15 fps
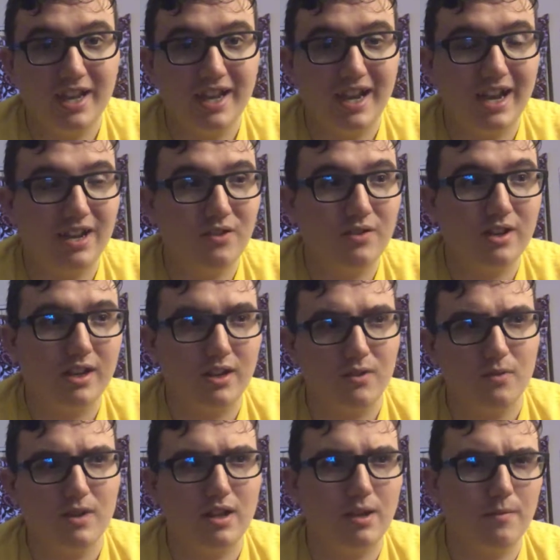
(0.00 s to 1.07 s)
I know you can
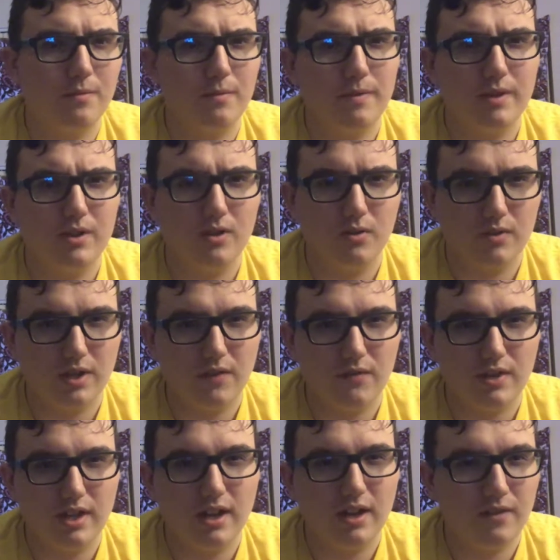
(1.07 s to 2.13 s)
do it in MLB The Show
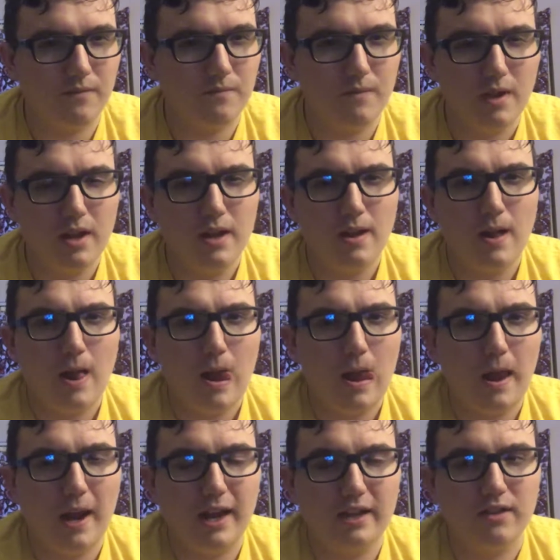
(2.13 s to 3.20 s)
17.
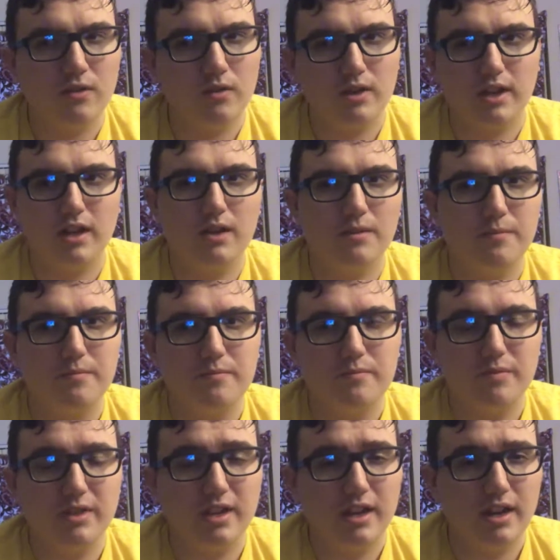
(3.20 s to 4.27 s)
I had to look it up,
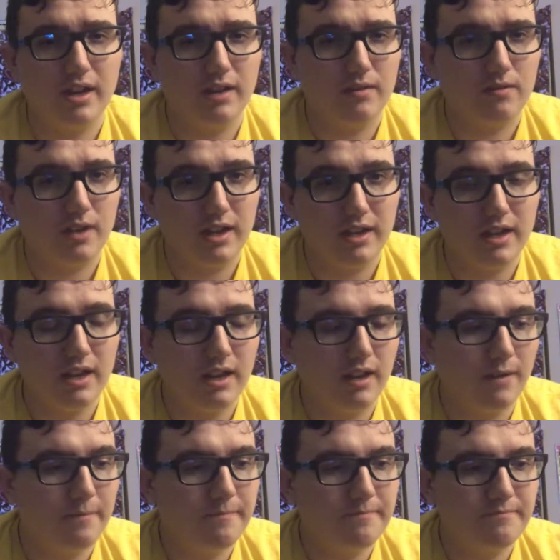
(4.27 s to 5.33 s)
but then I did it.
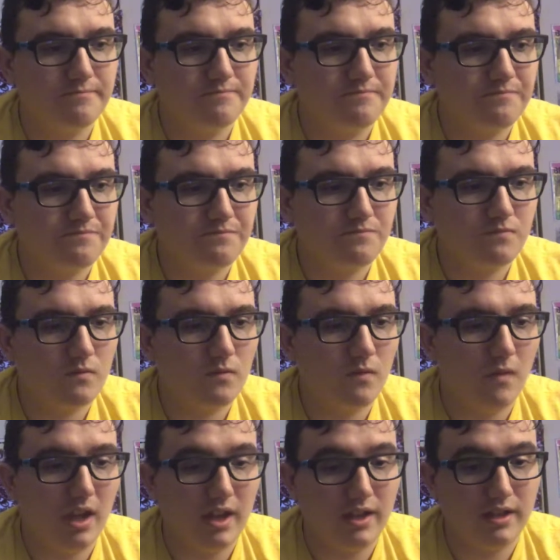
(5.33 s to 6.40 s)

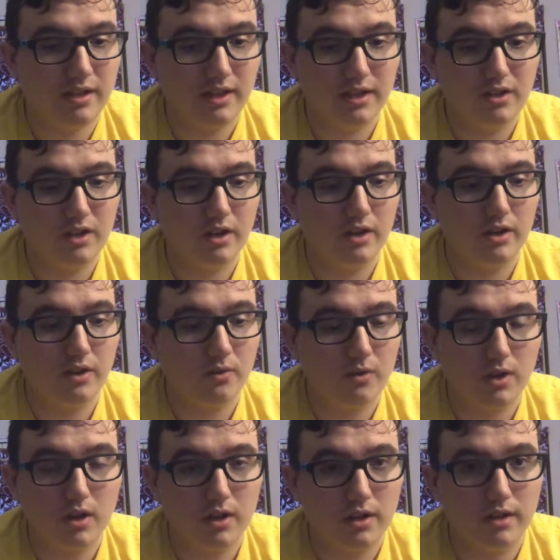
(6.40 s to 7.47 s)
And this year you
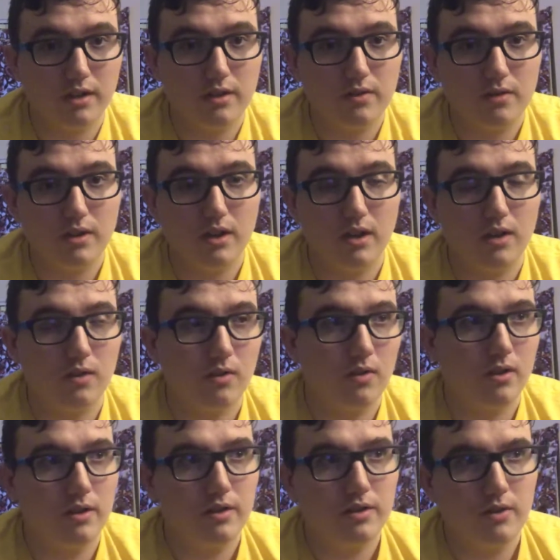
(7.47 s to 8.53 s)
couldn't,
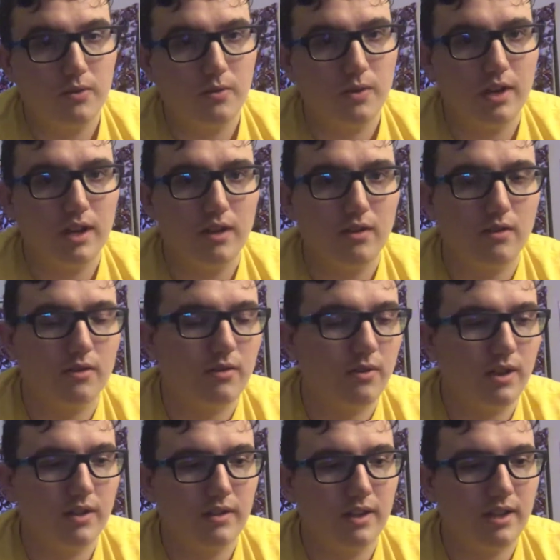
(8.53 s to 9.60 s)
or
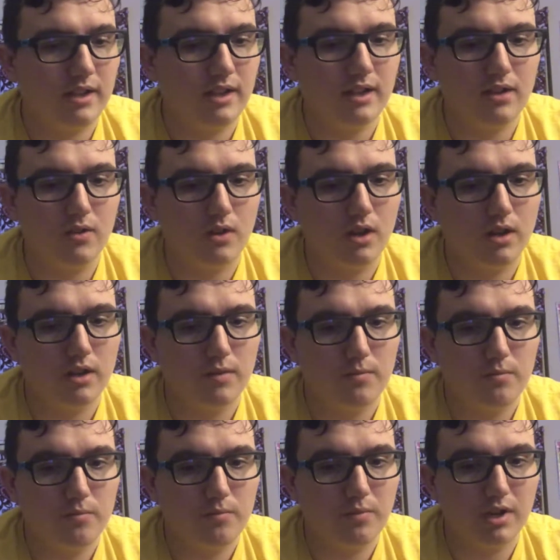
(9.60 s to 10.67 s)
2018 you couldn't,
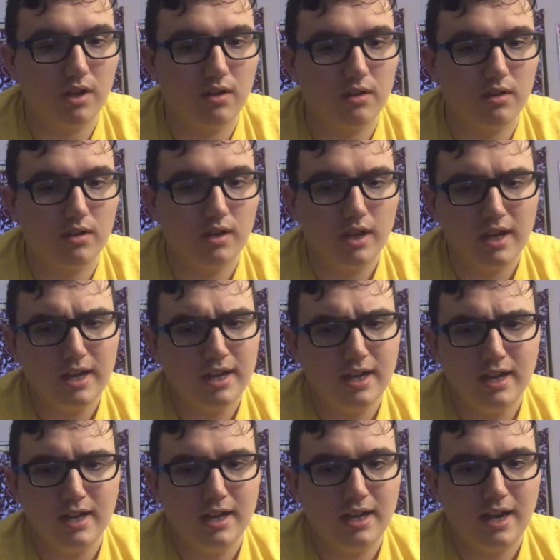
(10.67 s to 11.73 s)
because
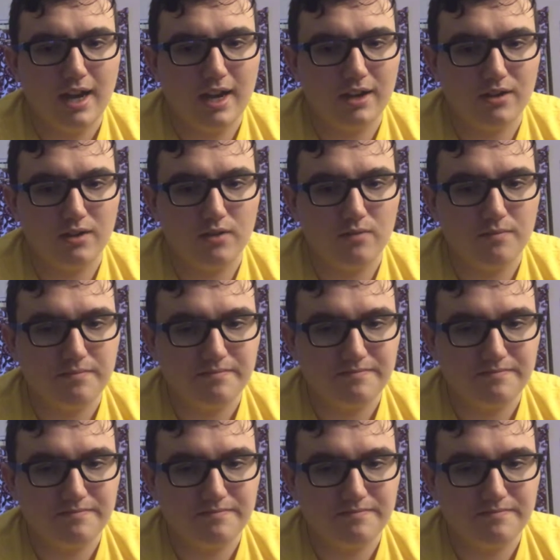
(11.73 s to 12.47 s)
I don't know.